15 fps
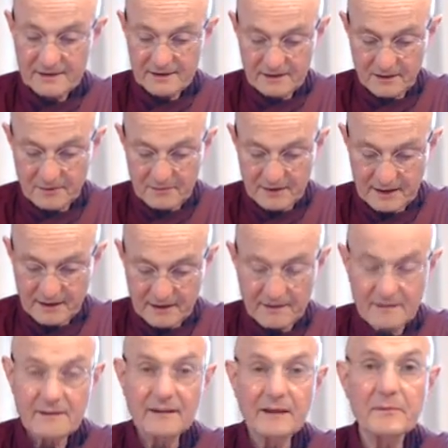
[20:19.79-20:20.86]
some
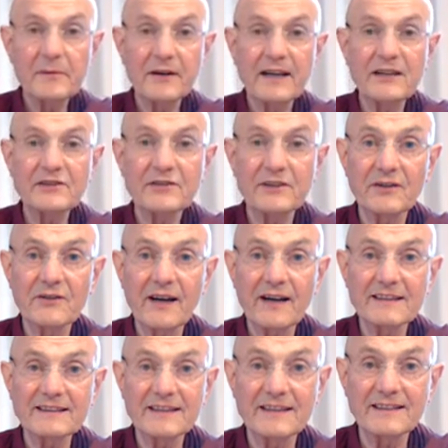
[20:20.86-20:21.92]
liberation
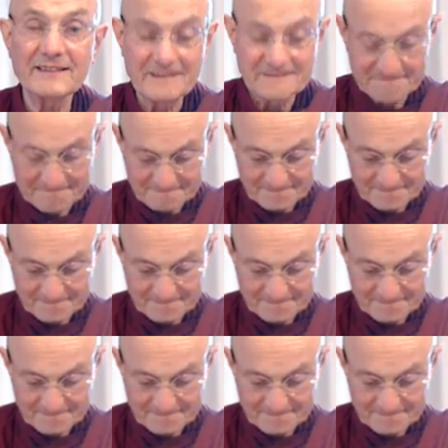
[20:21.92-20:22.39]
arises.